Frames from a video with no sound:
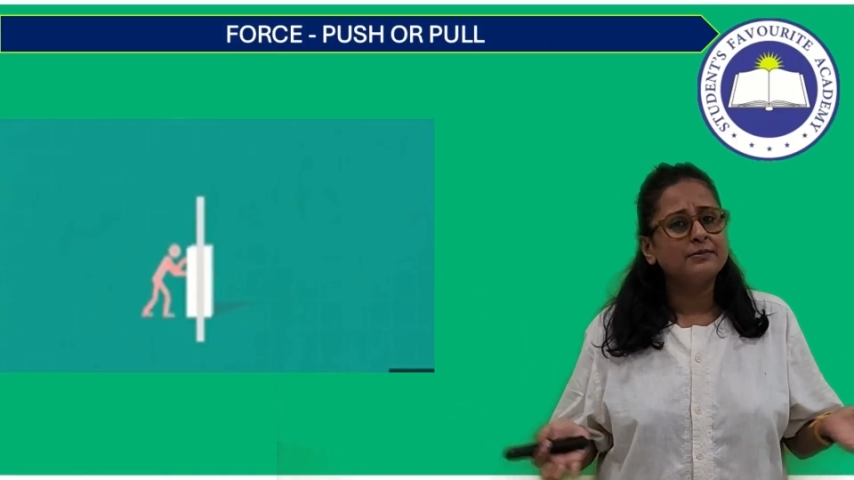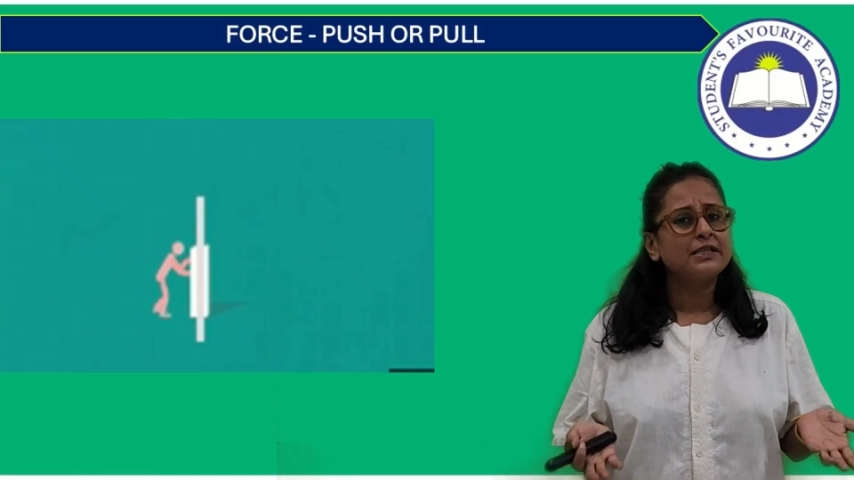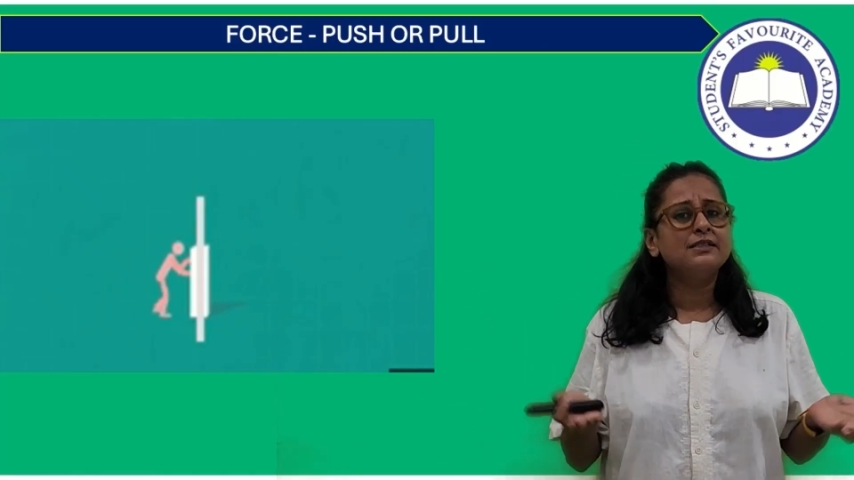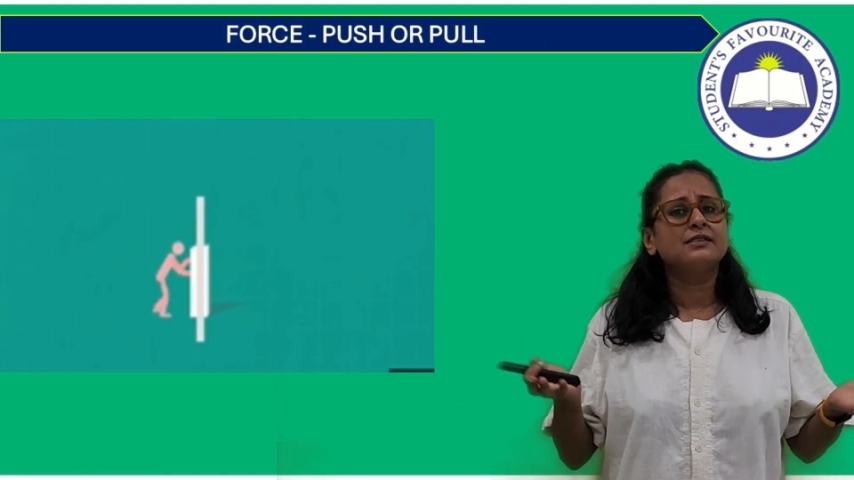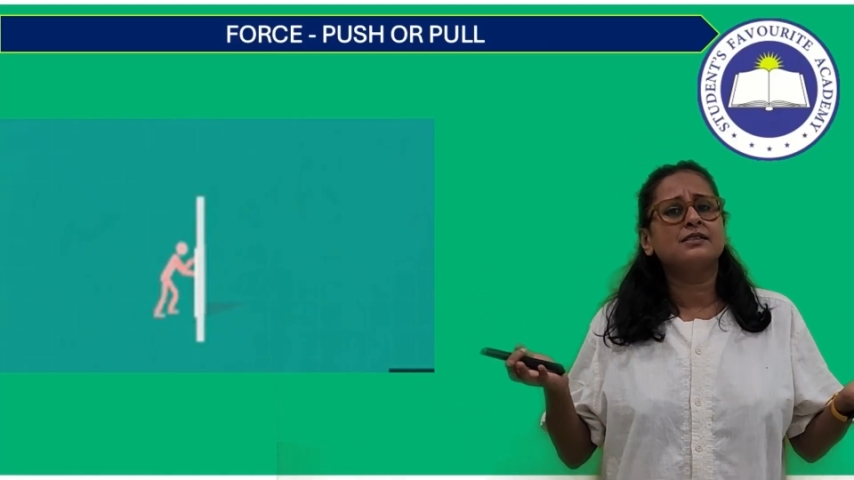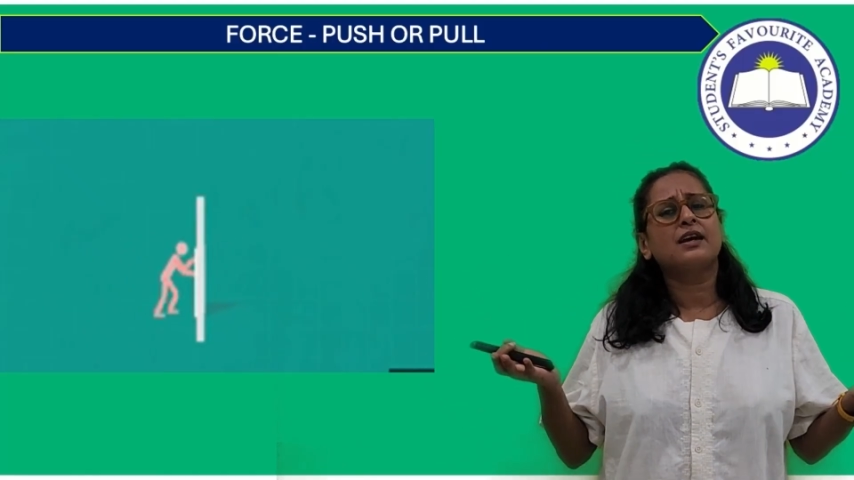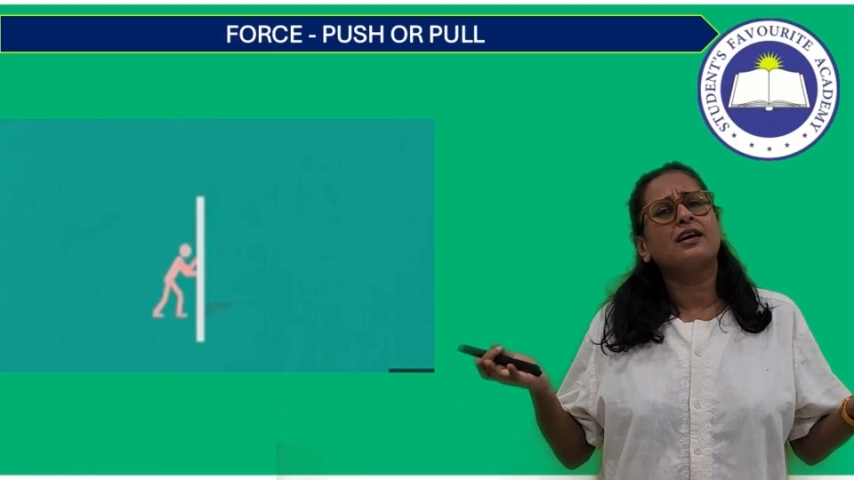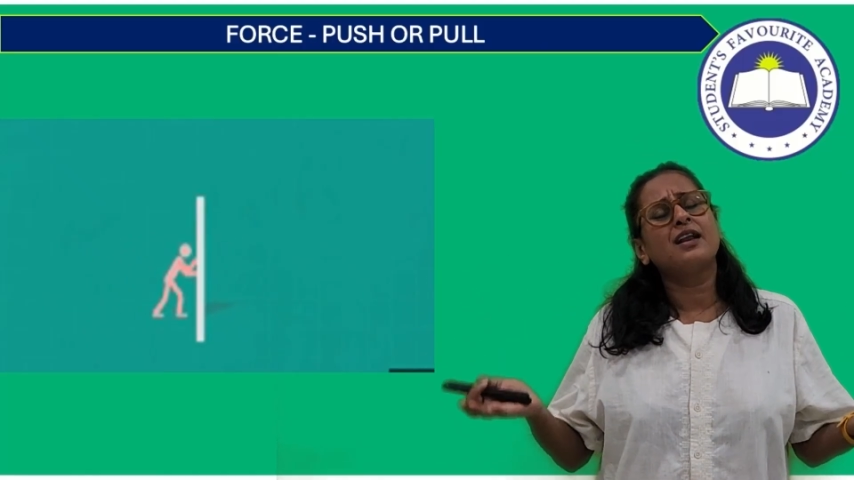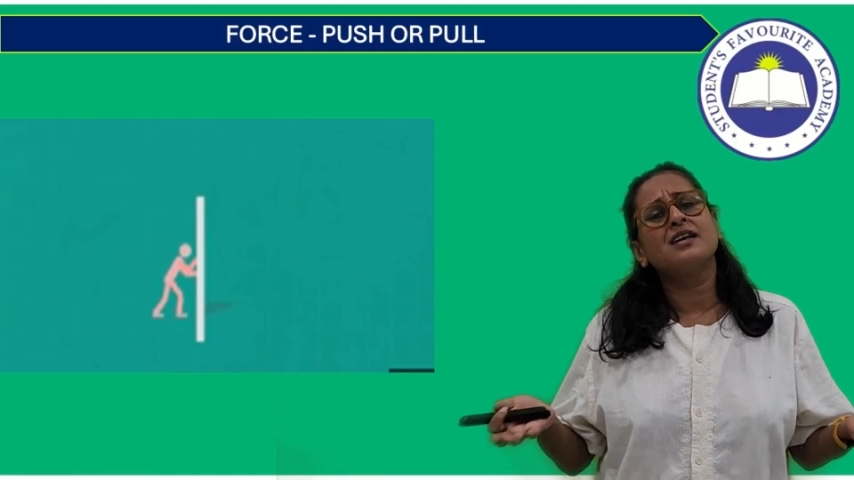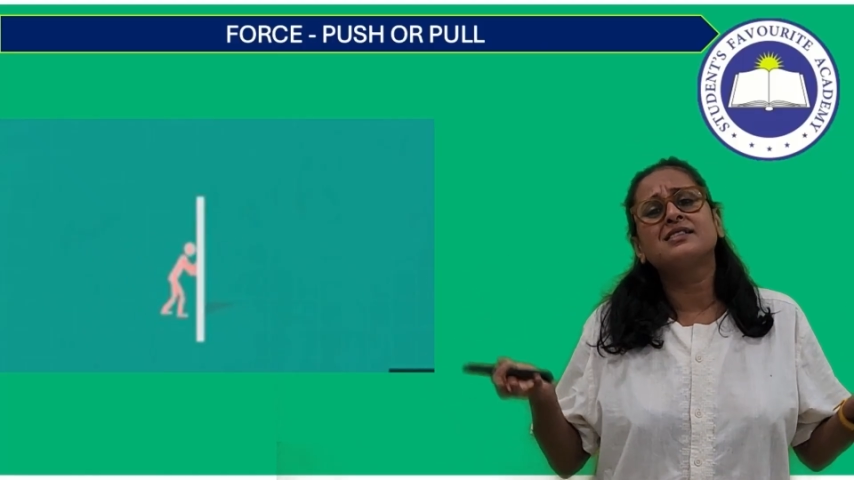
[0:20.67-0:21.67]
Since
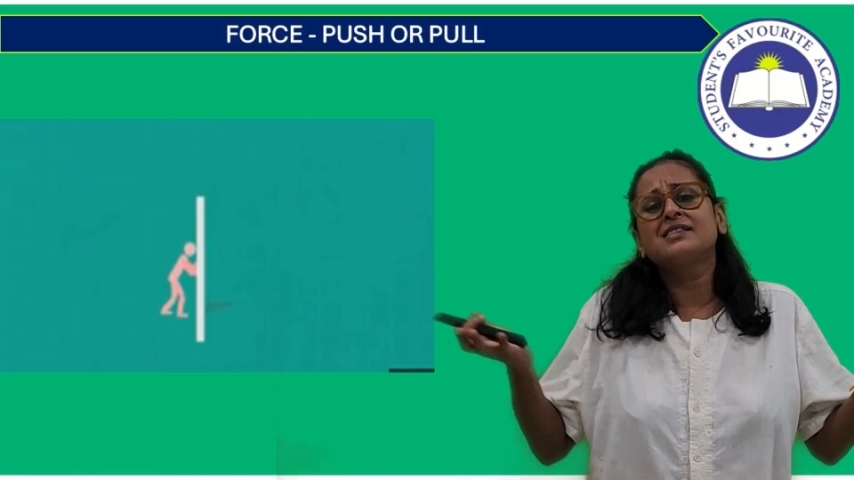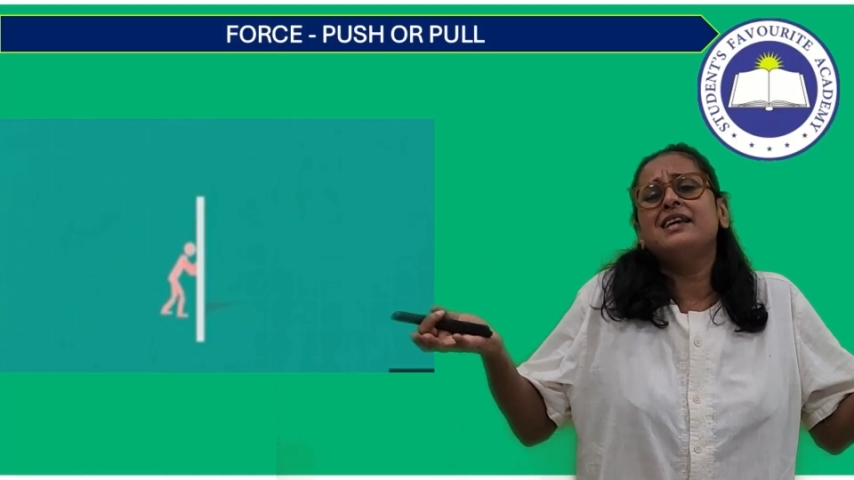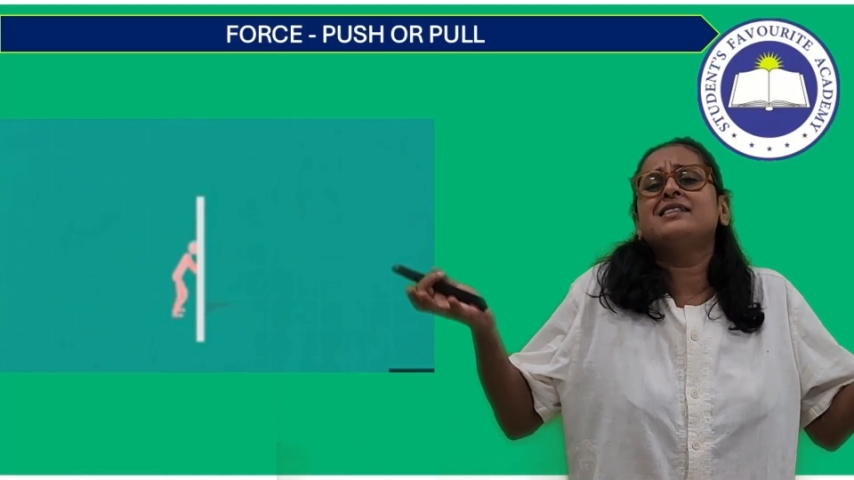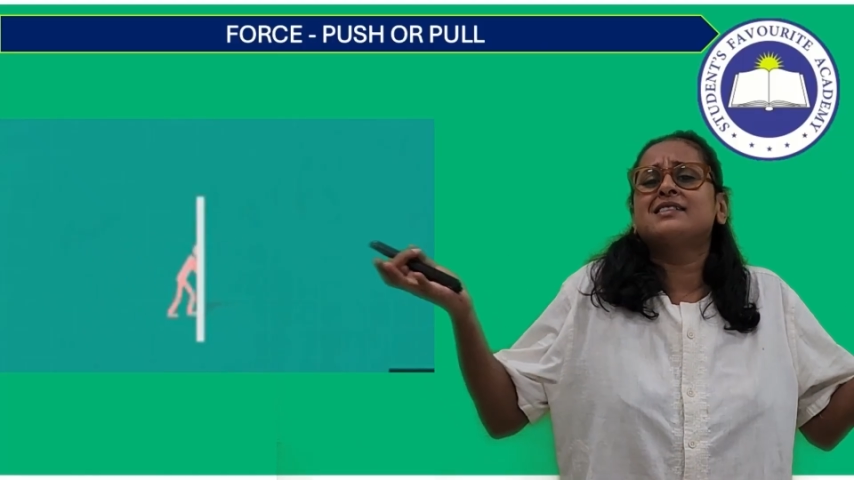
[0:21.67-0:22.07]
class 6th,